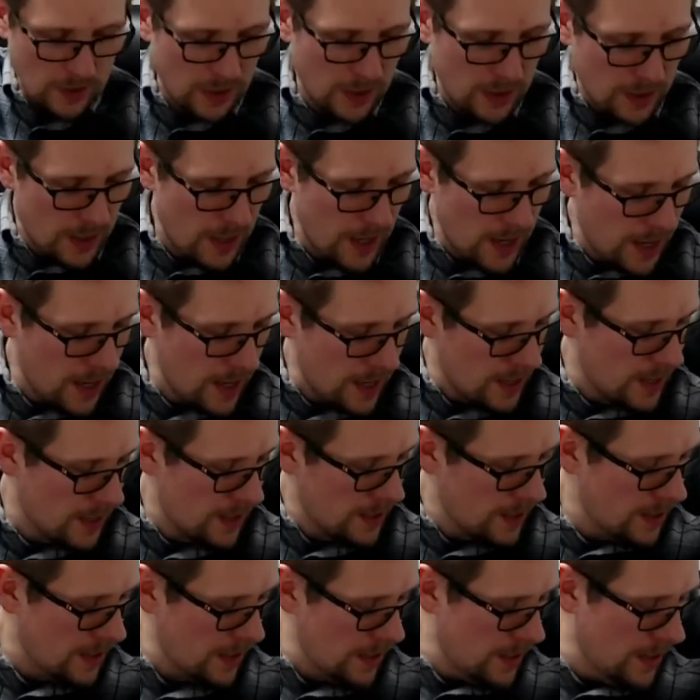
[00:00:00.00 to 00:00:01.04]
Hey.
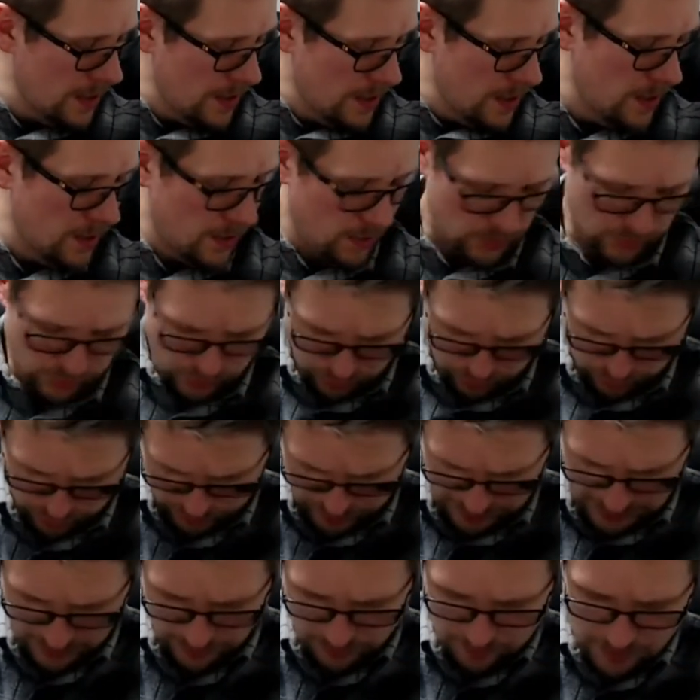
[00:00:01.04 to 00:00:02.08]
Oh, you
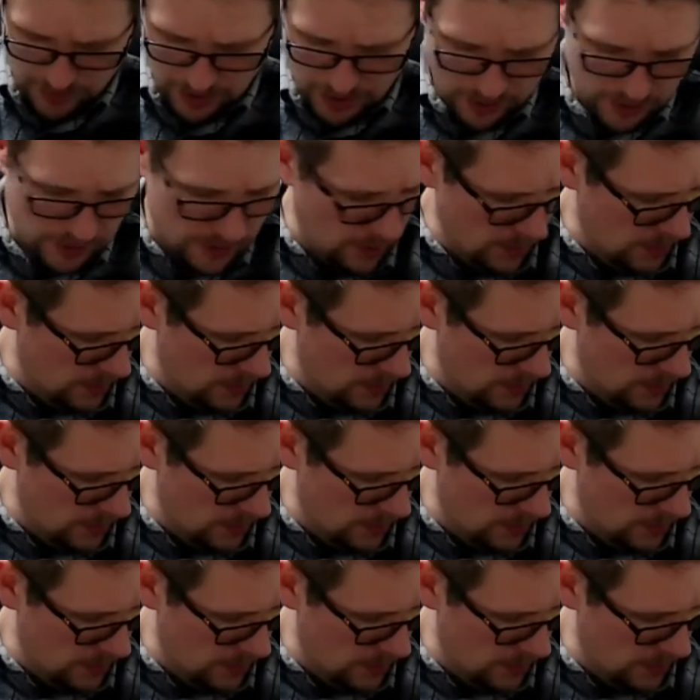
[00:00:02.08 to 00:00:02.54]
smell of mud.